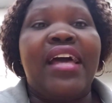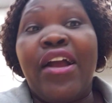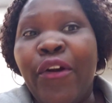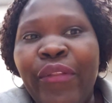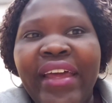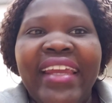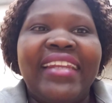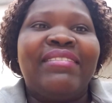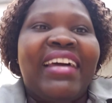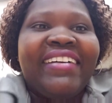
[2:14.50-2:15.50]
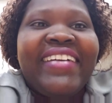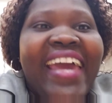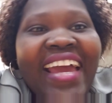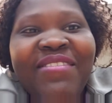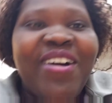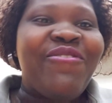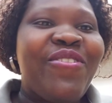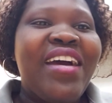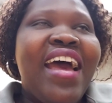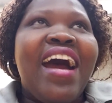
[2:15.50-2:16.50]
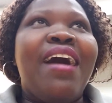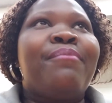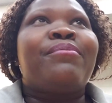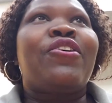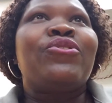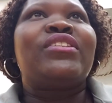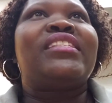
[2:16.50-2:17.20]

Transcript: I go there and be like, okay, I'm going to